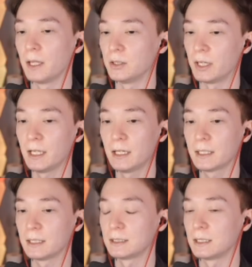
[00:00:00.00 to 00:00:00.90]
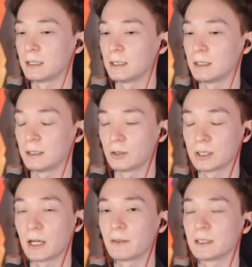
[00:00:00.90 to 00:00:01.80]
And your healing isn't
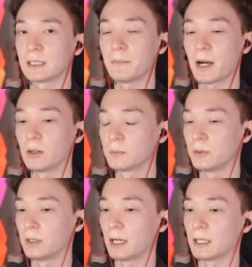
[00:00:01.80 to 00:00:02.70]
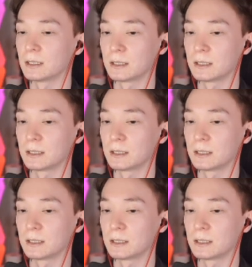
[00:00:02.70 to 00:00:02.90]
doesn't have the same output as